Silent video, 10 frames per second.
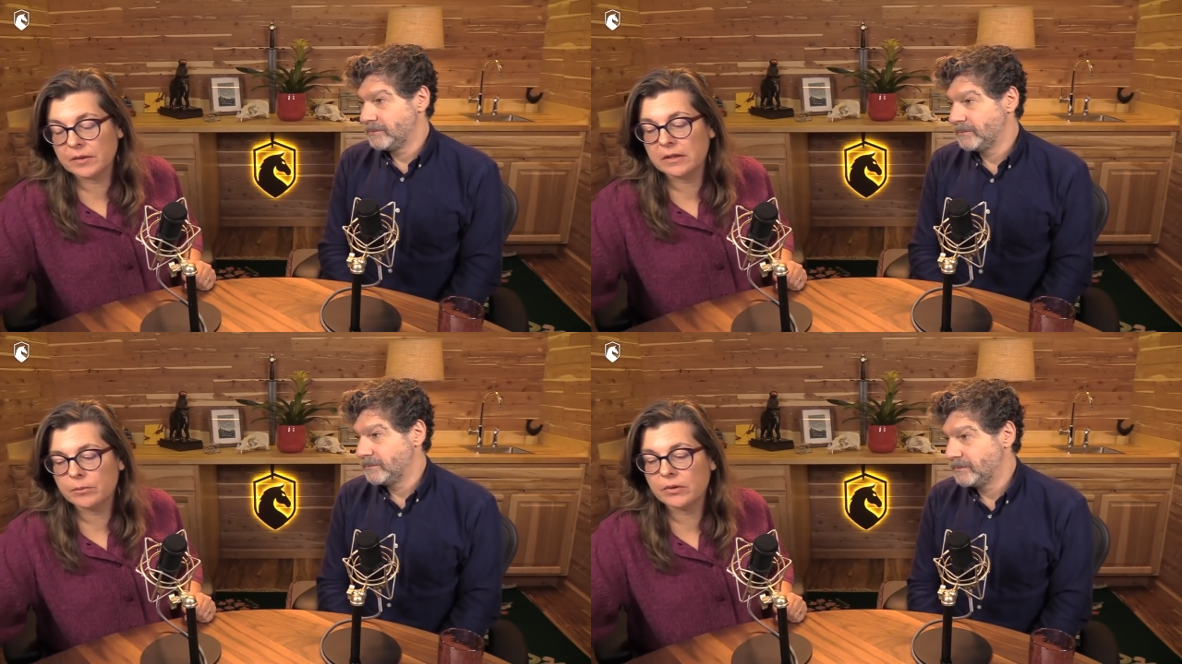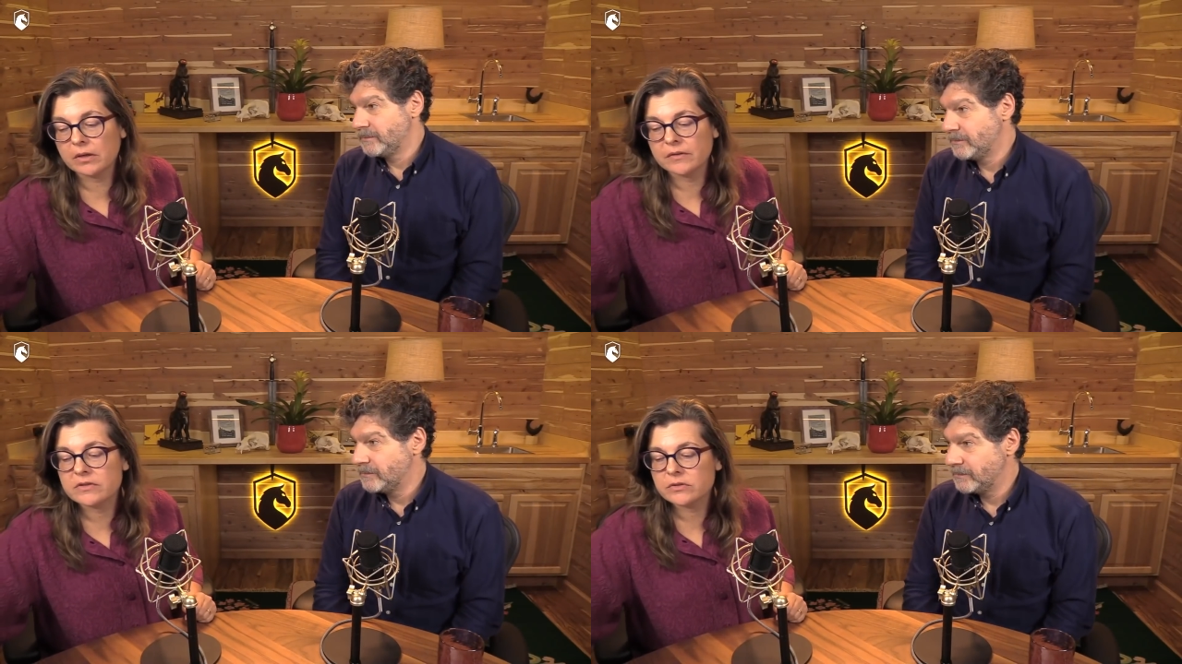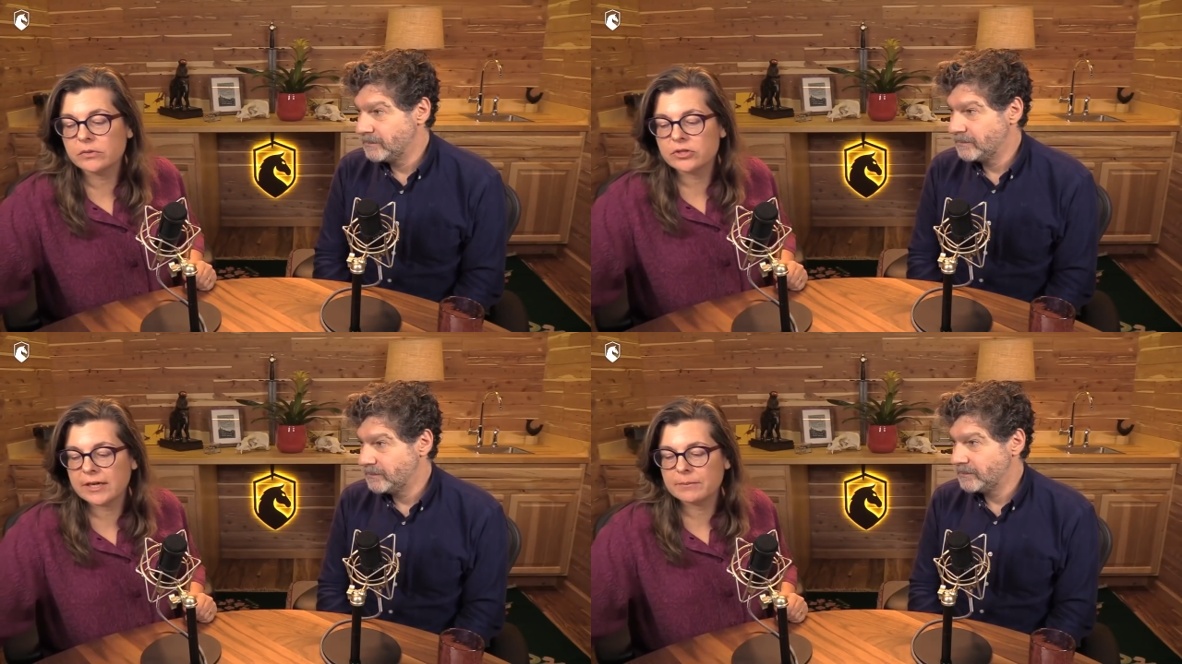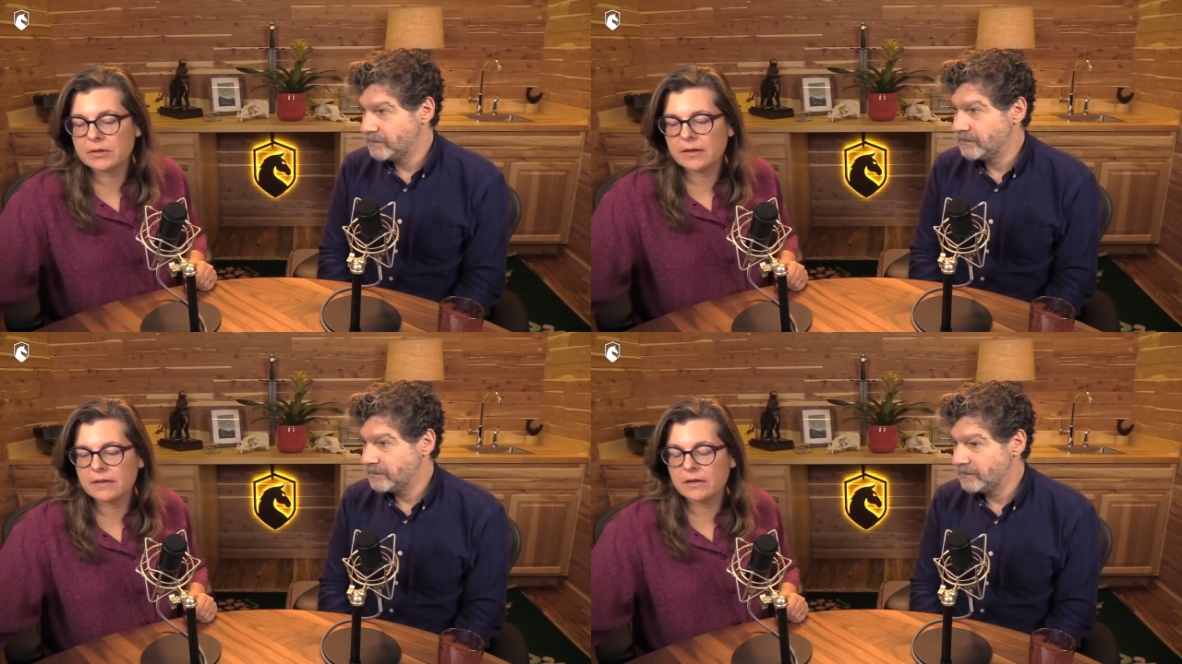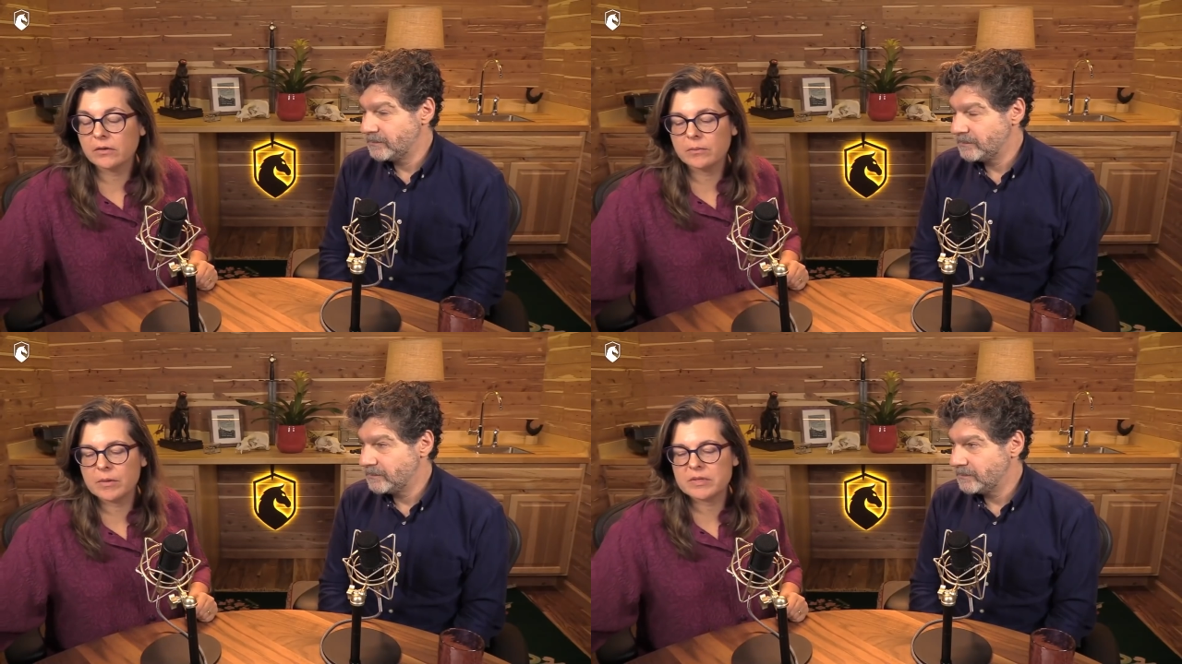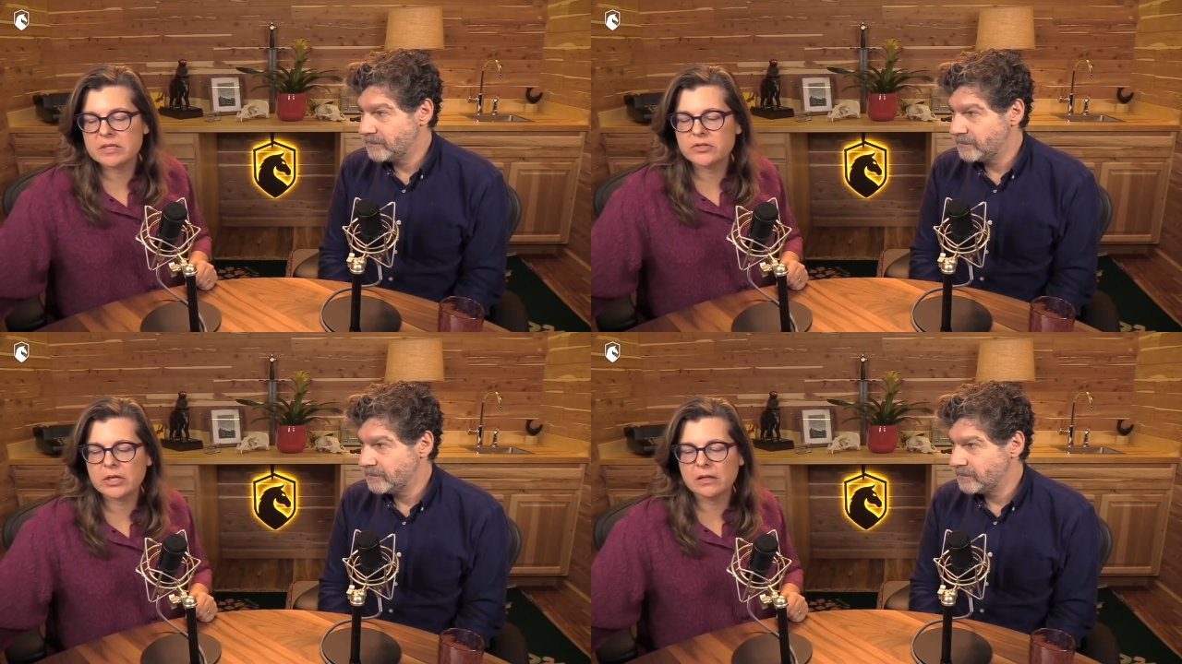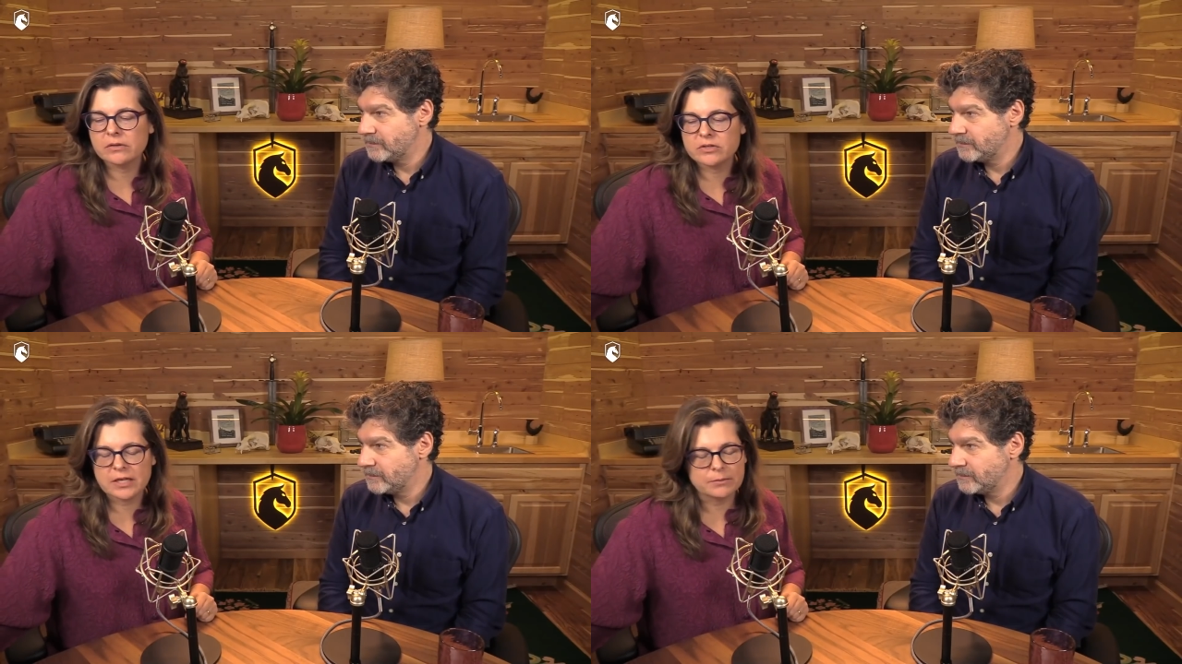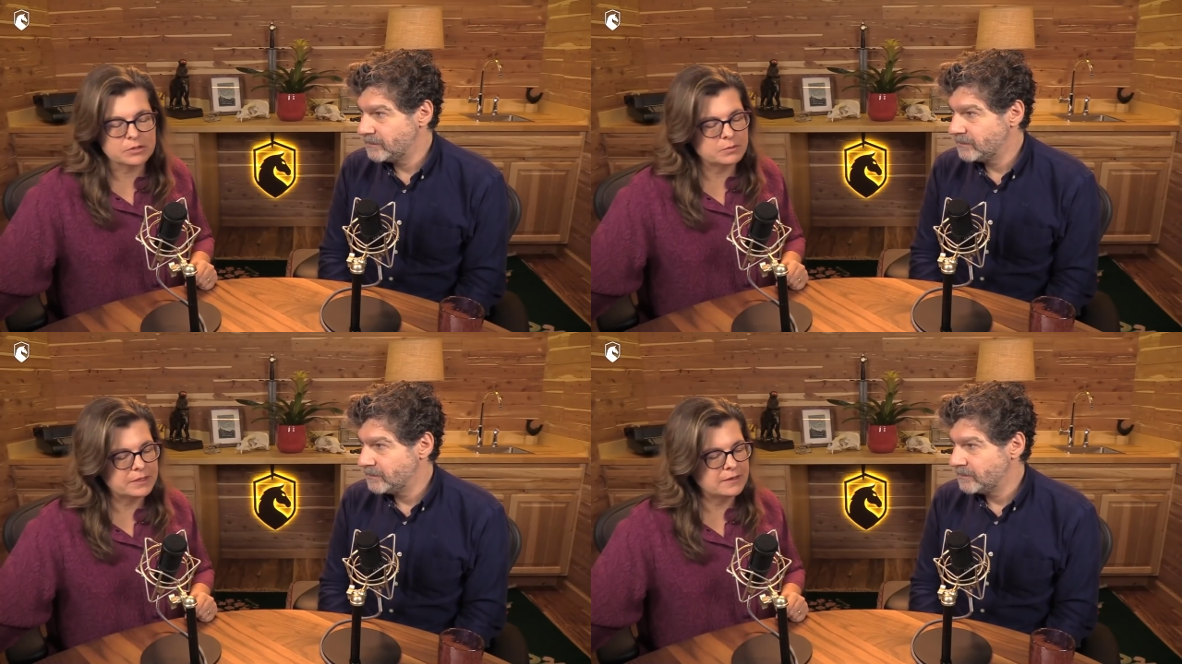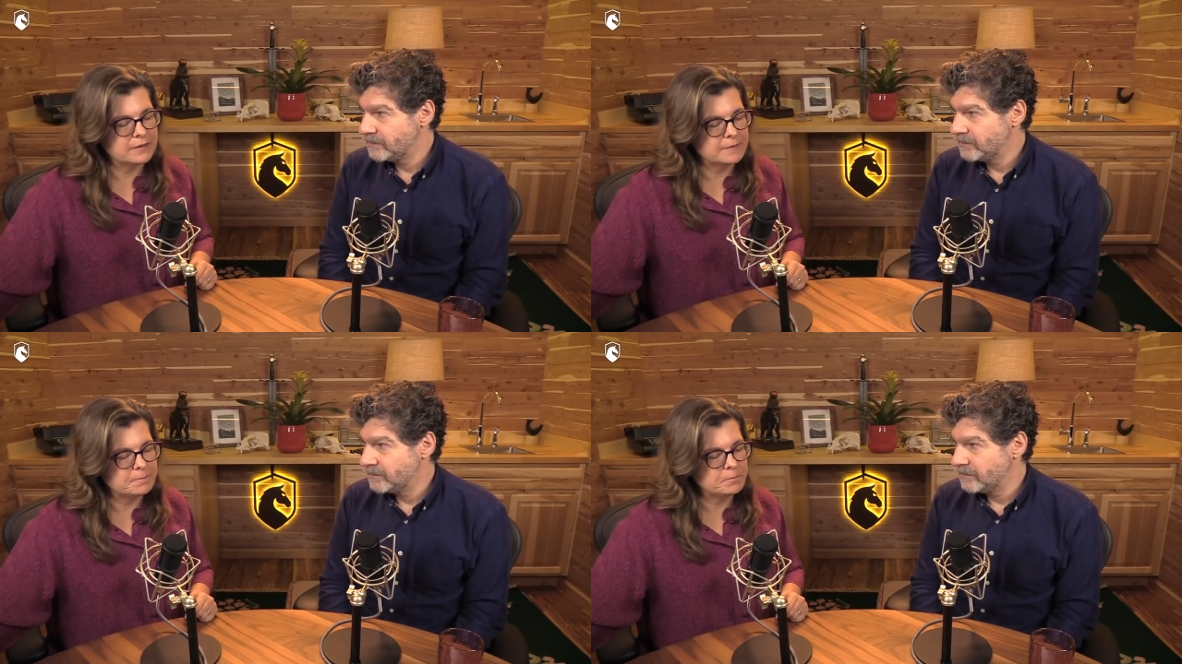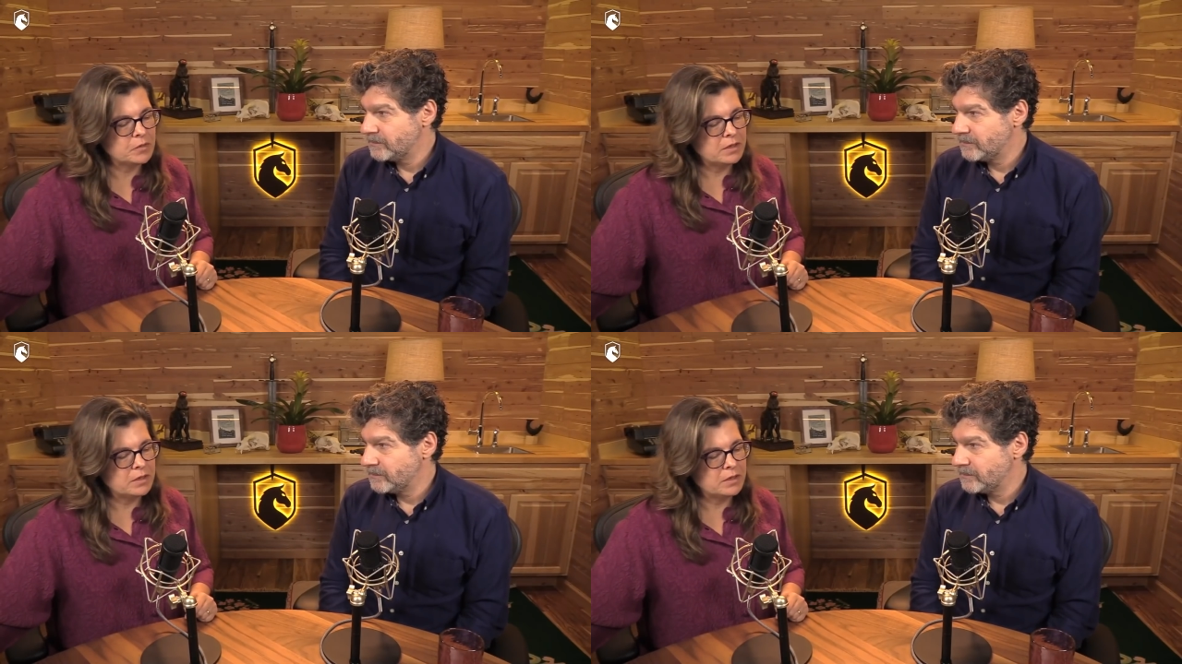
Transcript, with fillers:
Speaker 1: the book in the school chapter, I think, or maybe it's the childhood chapter, but. Um,